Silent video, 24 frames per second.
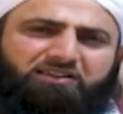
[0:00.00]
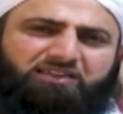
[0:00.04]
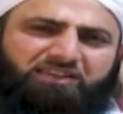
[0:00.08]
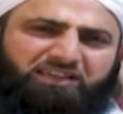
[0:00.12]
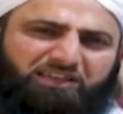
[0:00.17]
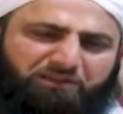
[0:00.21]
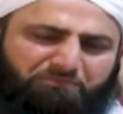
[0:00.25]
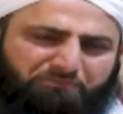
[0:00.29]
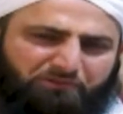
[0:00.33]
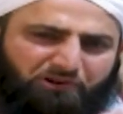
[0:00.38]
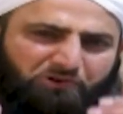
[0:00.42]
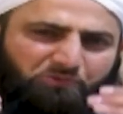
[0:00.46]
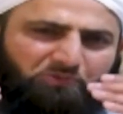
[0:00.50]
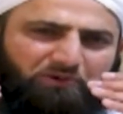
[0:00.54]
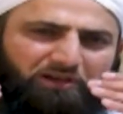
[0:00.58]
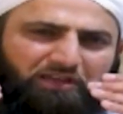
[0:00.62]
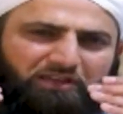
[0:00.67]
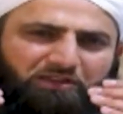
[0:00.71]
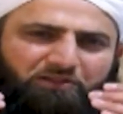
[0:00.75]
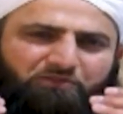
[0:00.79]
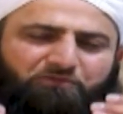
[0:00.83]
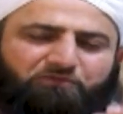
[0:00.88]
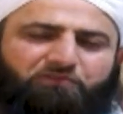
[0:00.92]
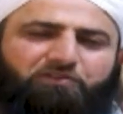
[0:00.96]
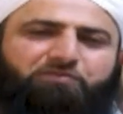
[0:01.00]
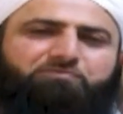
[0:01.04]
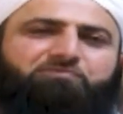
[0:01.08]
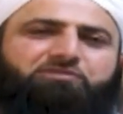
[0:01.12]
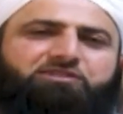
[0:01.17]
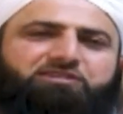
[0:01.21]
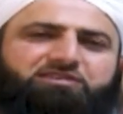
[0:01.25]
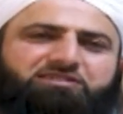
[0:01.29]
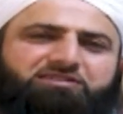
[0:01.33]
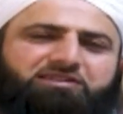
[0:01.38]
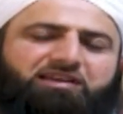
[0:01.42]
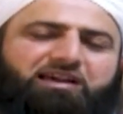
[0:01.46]
Keep away from
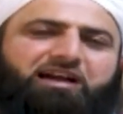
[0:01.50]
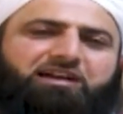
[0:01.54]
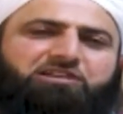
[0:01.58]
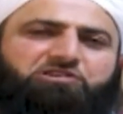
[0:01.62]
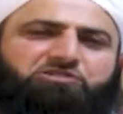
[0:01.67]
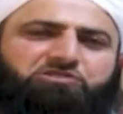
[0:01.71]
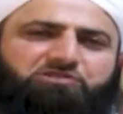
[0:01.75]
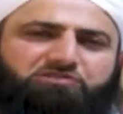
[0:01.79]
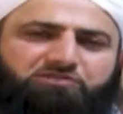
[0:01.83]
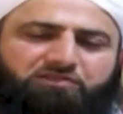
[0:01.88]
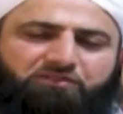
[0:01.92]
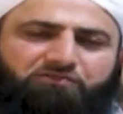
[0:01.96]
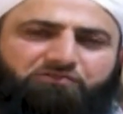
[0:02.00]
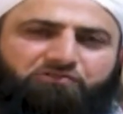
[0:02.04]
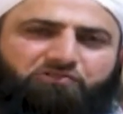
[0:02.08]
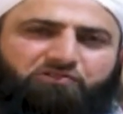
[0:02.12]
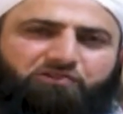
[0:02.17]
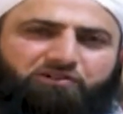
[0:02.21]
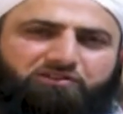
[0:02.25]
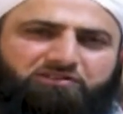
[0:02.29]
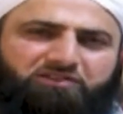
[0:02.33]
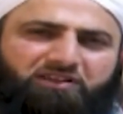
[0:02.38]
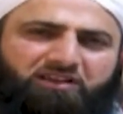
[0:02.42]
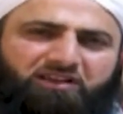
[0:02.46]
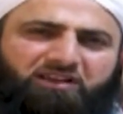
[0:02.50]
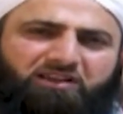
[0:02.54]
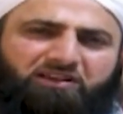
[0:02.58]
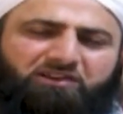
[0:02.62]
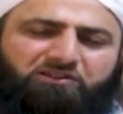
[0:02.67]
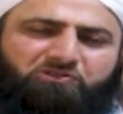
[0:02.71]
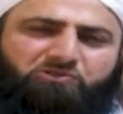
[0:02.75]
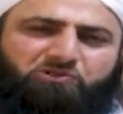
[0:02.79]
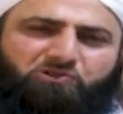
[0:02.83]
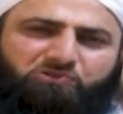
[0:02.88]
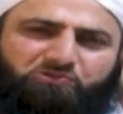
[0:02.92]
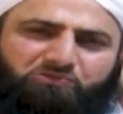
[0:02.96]
these actions of drugs.
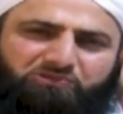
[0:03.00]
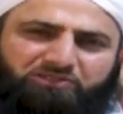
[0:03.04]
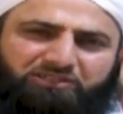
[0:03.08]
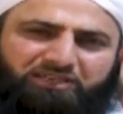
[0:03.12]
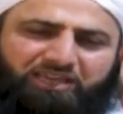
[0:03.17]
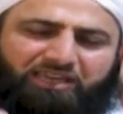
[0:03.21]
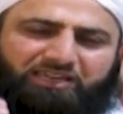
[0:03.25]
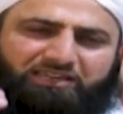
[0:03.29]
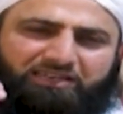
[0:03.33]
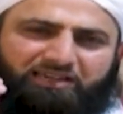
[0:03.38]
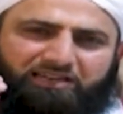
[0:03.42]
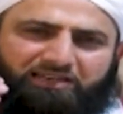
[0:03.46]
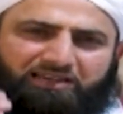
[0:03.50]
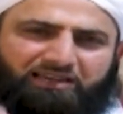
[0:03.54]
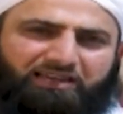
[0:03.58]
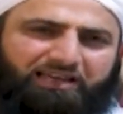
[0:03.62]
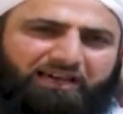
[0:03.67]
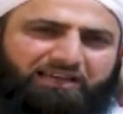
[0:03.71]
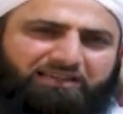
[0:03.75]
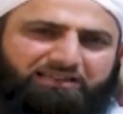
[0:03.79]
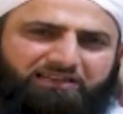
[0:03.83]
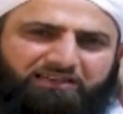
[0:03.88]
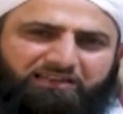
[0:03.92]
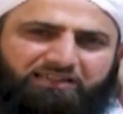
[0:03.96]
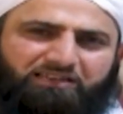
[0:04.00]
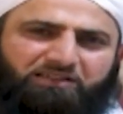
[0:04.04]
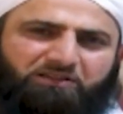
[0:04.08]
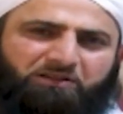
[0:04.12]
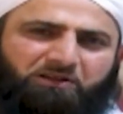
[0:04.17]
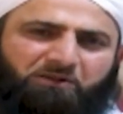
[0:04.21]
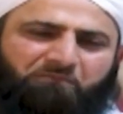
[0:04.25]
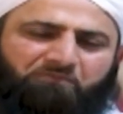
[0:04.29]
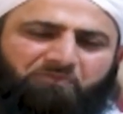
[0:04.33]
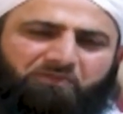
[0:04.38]
Don't take it lightly.